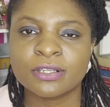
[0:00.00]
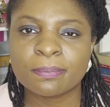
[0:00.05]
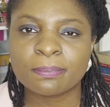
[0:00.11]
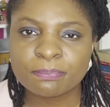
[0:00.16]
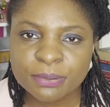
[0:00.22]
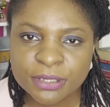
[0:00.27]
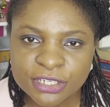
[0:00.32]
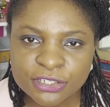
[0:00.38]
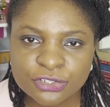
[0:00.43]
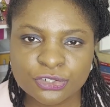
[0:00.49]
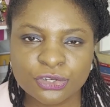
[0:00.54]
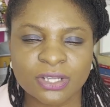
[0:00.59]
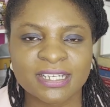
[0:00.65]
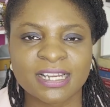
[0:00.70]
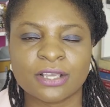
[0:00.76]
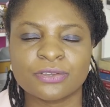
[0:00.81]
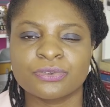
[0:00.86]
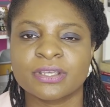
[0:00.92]
picture
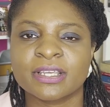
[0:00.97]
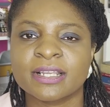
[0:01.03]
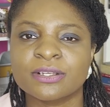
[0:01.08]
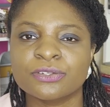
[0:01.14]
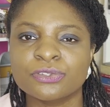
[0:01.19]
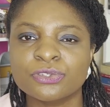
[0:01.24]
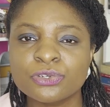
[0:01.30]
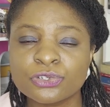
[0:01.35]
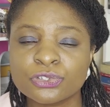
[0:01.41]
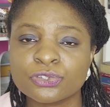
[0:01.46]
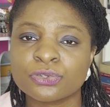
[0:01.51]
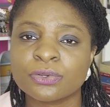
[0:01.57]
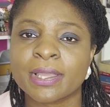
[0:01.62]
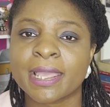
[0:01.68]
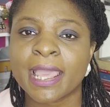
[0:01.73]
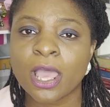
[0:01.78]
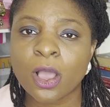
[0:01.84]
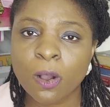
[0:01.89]
that you can use to
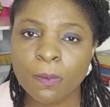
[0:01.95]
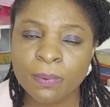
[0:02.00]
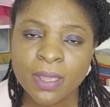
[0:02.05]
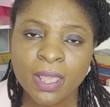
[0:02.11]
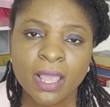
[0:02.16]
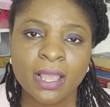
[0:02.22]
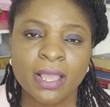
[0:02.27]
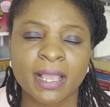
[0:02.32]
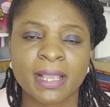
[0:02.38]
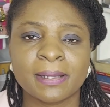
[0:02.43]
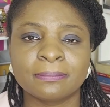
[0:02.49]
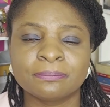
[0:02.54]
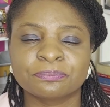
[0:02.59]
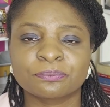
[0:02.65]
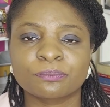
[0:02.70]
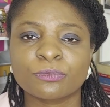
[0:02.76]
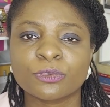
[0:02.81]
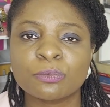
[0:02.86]
help
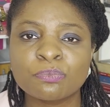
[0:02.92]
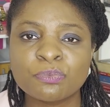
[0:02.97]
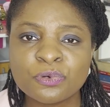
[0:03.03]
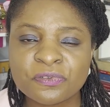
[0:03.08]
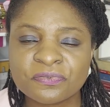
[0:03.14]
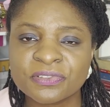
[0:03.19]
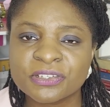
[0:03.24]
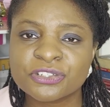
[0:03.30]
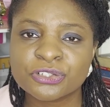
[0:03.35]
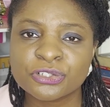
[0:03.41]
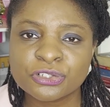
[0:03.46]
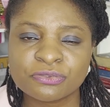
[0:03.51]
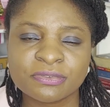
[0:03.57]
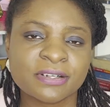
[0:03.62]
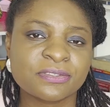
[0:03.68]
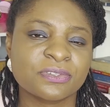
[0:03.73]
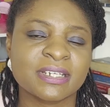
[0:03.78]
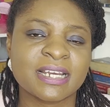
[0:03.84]
move the
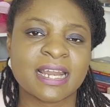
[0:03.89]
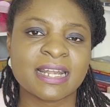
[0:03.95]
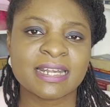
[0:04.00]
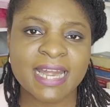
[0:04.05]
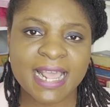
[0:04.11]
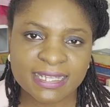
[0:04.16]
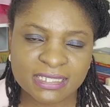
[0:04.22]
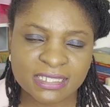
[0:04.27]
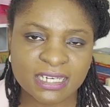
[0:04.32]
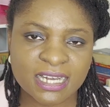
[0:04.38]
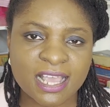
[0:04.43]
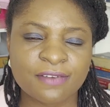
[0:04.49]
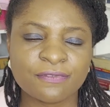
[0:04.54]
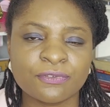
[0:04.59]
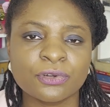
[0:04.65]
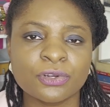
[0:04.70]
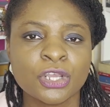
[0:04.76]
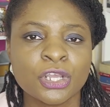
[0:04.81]
children to their next
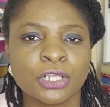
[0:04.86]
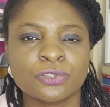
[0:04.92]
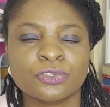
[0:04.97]
level,